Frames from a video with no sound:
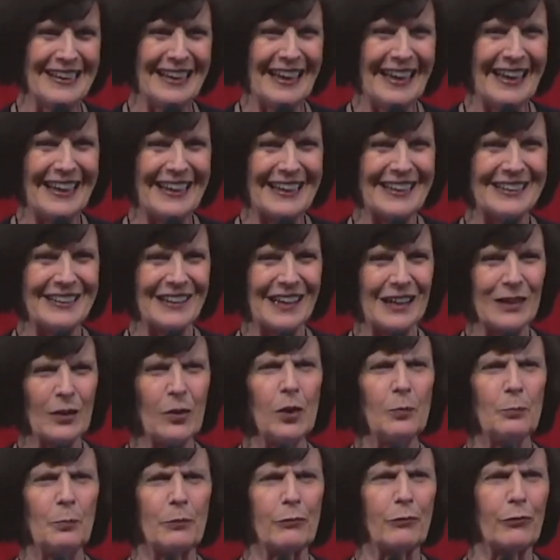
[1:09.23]
And I
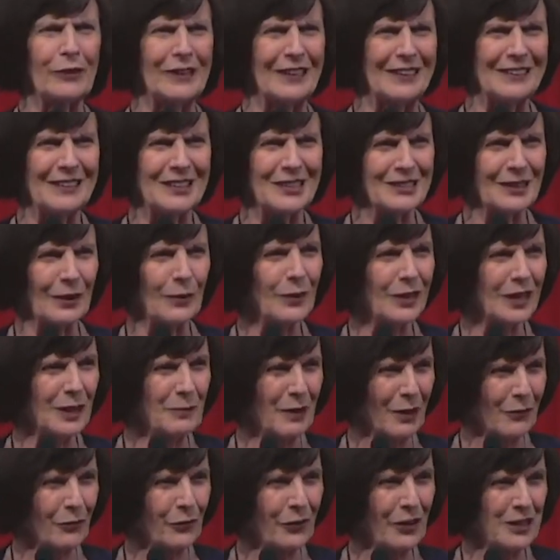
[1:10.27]
hope a friend, because I want to be a
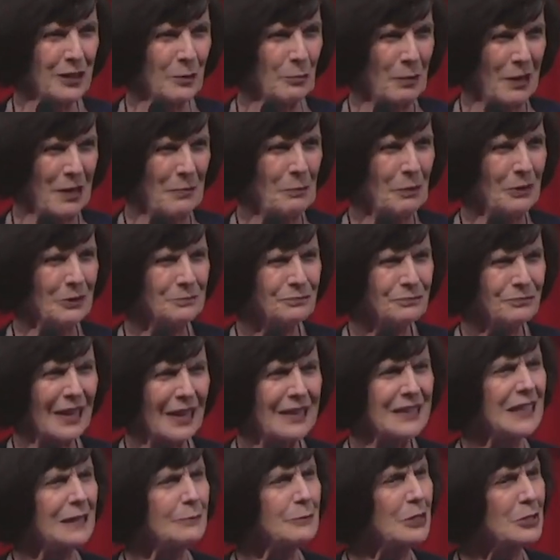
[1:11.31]
friend to people. And
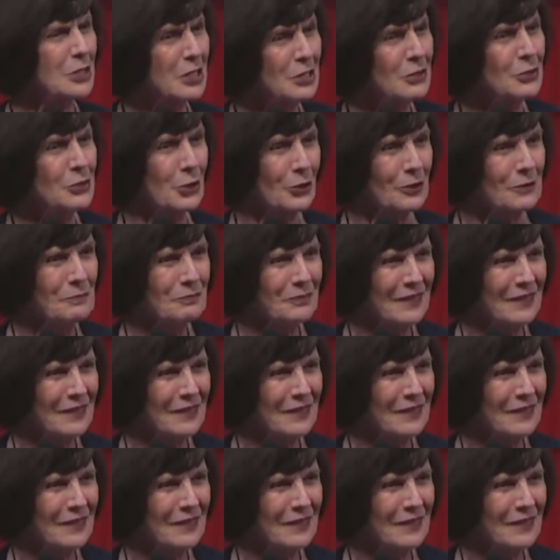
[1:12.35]
I'm a teacher.